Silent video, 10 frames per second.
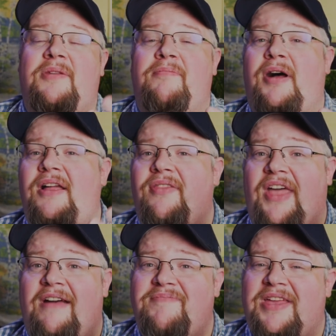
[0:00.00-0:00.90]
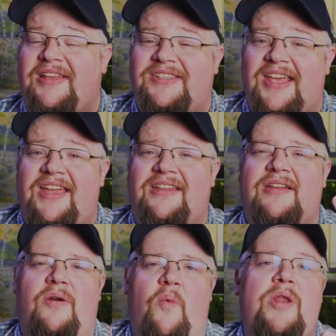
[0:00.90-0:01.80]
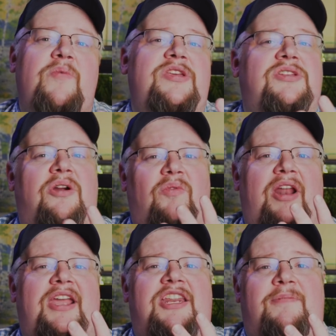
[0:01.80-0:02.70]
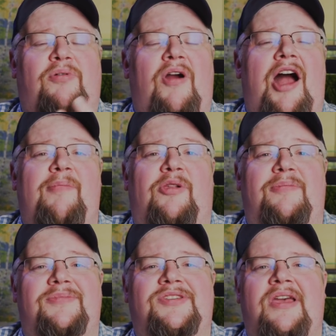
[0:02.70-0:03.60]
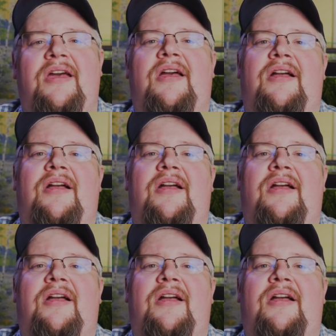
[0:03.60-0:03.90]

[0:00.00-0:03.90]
But that being said, when we start running into problems,